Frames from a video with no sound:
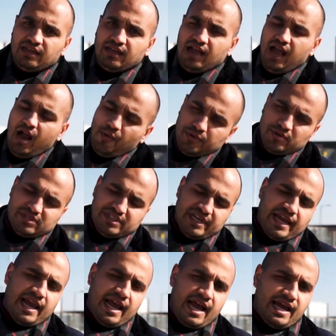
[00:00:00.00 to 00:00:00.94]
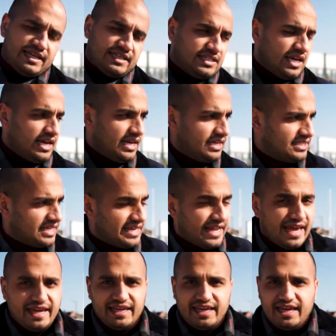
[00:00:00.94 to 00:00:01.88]
How are we doing today, guys?
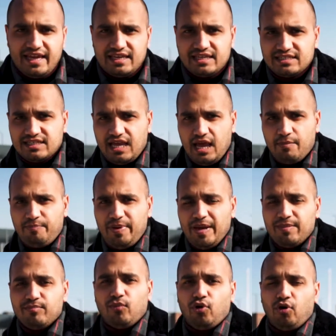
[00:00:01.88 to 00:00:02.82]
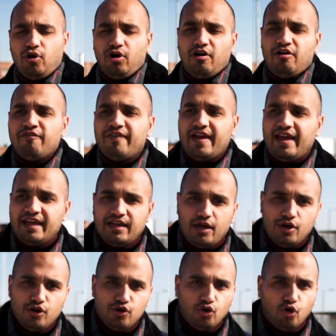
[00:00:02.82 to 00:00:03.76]
Today is a bit more of a
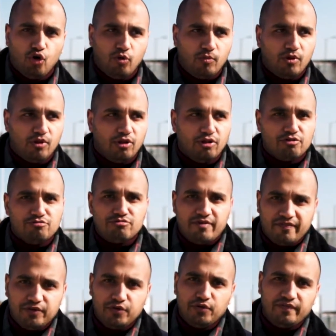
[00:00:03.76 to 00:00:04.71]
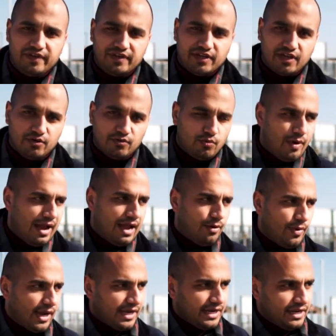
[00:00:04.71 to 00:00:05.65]
normal review video where
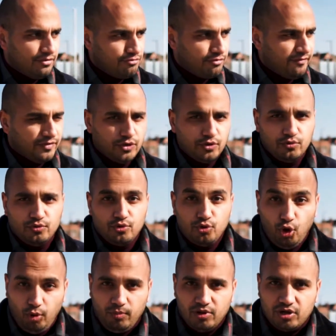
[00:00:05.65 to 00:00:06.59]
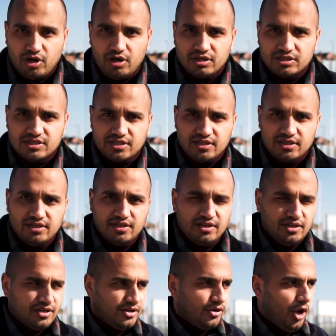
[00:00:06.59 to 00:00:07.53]
we're gonna review normal cars,
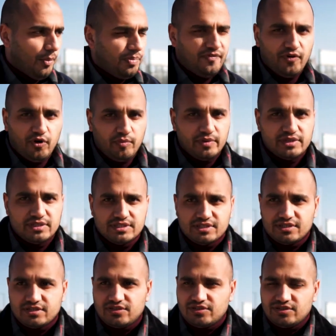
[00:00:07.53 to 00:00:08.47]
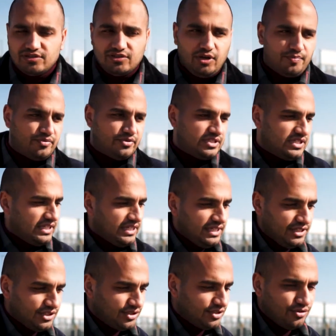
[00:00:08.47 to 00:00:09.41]
not performance, not
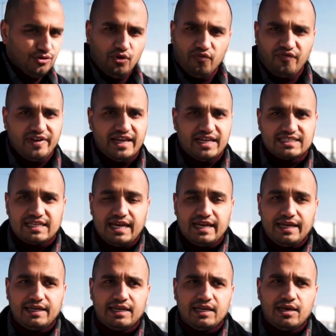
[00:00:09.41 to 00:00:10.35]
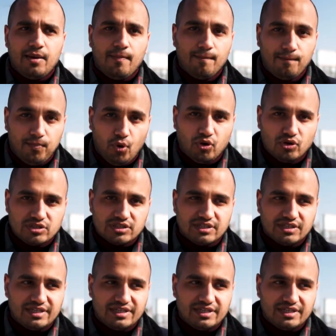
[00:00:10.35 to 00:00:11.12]
prestige, nothing exciting, but